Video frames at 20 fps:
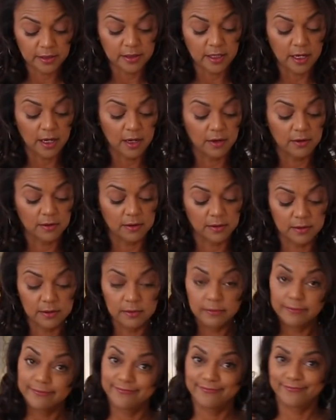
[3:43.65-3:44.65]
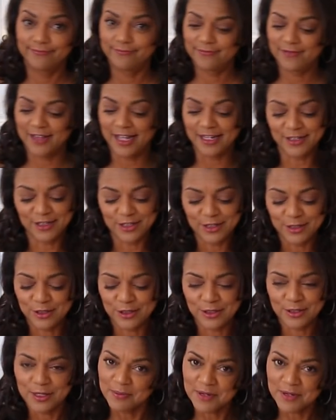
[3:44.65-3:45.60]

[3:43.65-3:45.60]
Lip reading: So that's just,